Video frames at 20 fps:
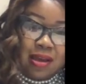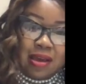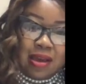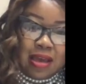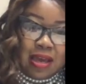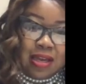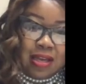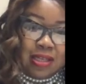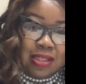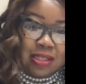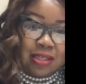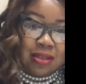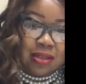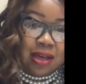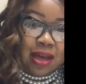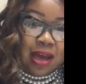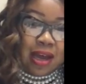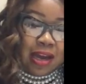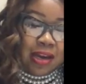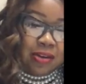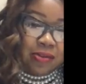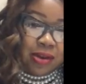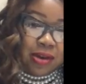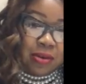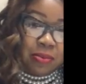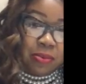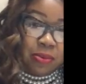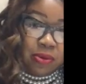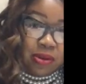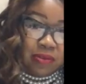it is an honor and a
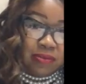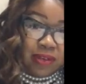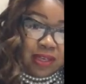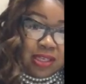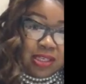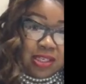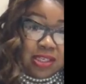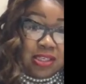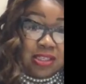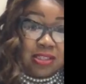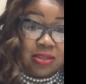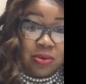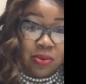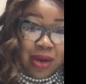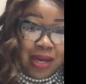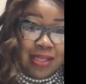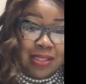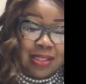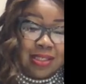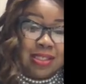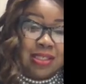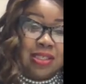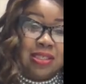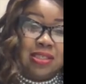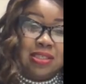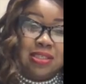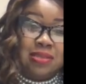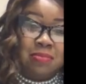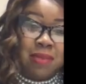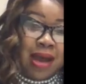privilege. And it's great to see the
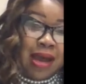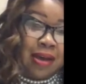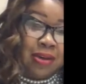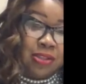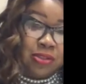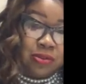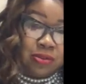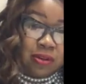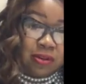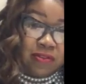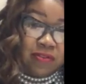smiles on their